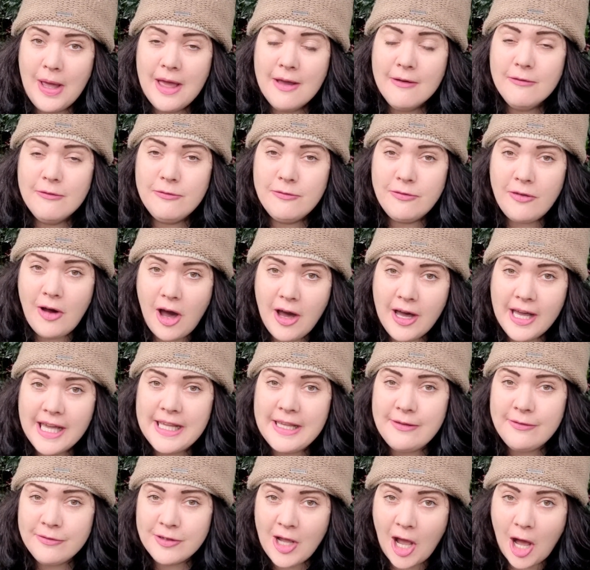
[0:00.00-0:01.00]

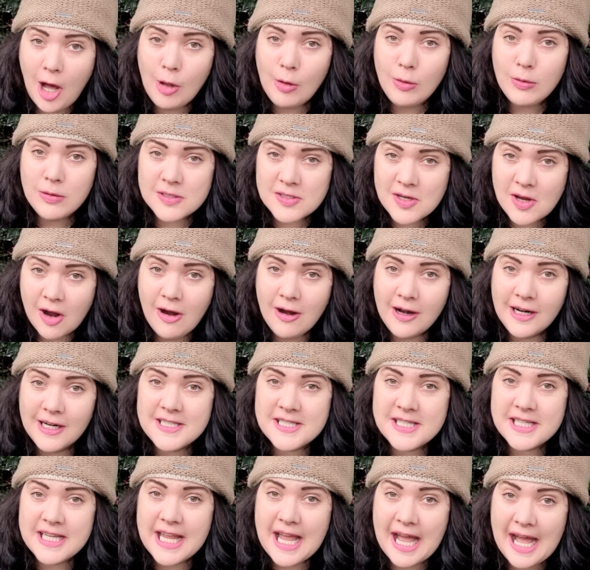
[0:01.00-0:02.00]
5 cold
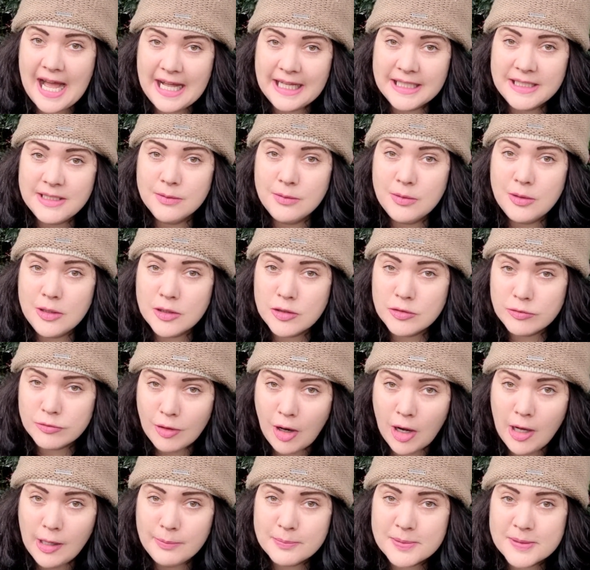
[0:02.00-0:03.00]
hardy annual
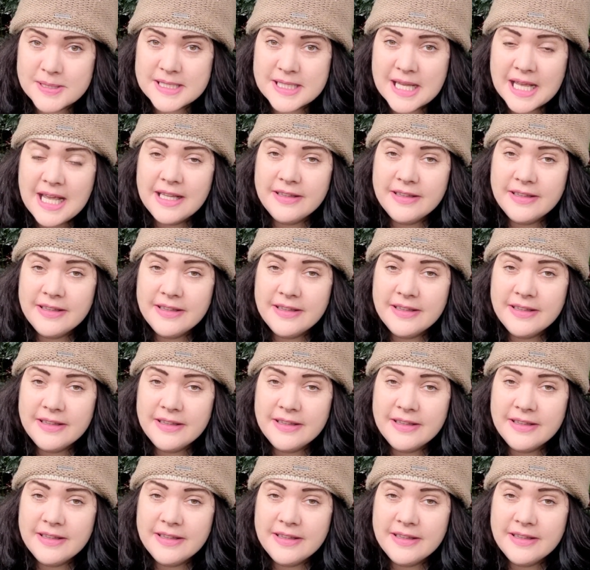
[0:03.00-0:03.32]
crops